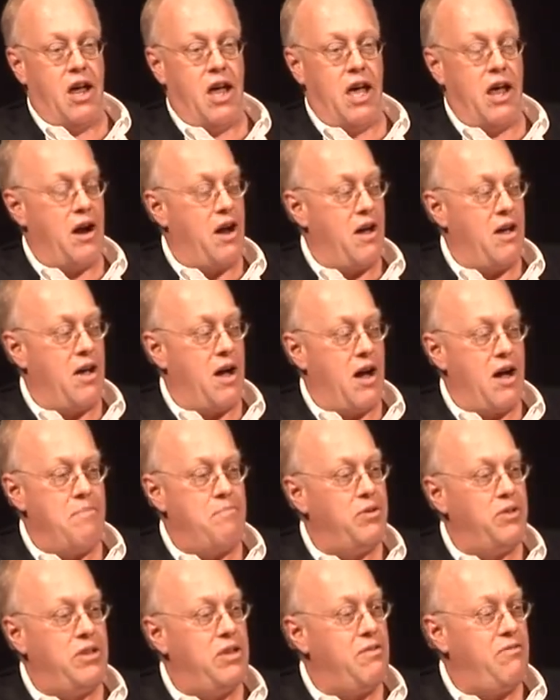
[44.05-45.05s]
And I, I
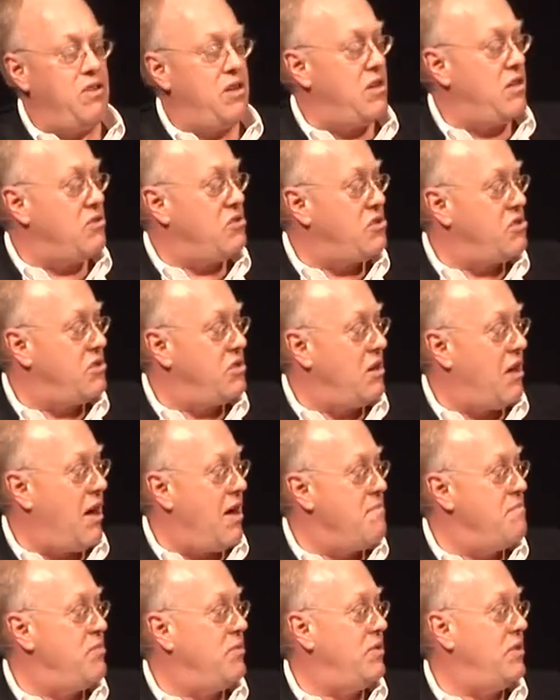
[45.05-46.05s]
believe it is.
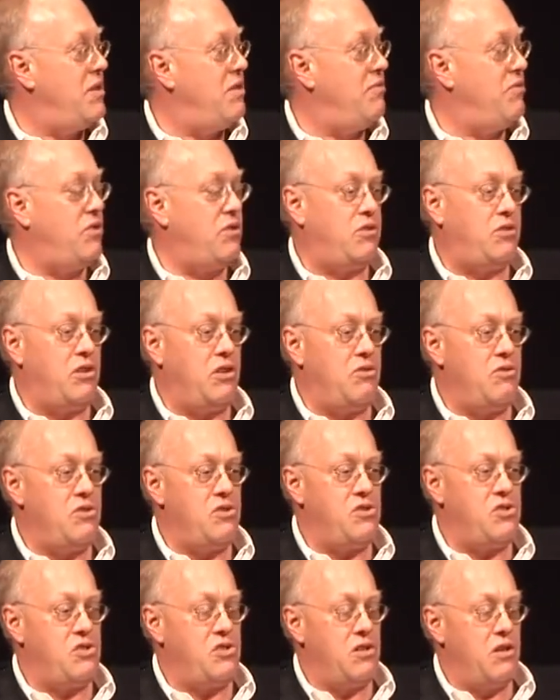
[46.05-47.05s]
I believe that there
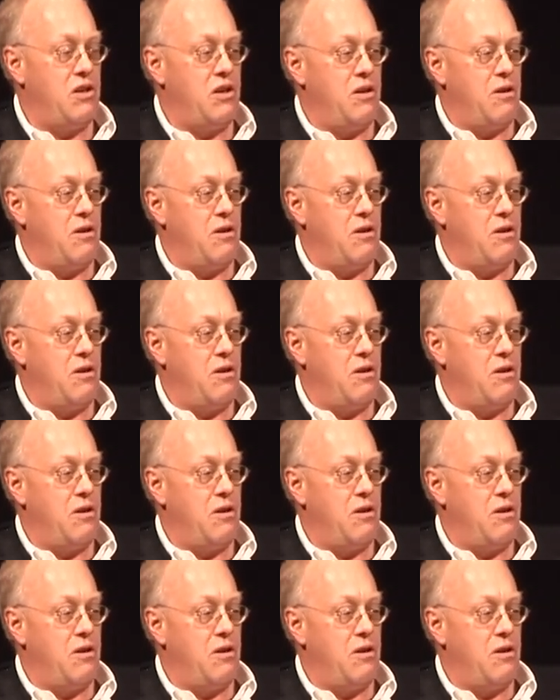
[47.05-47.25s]
is,